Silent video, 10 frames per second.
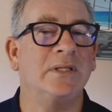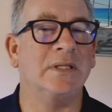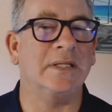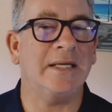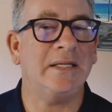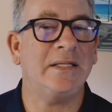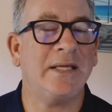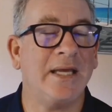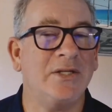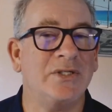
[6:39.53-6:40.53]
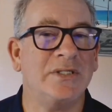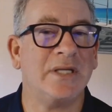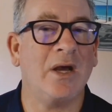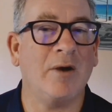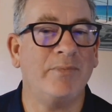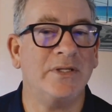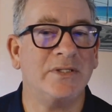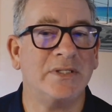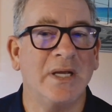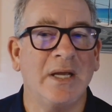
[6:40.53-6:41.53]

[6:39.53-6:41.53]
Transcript: leading the agent to help us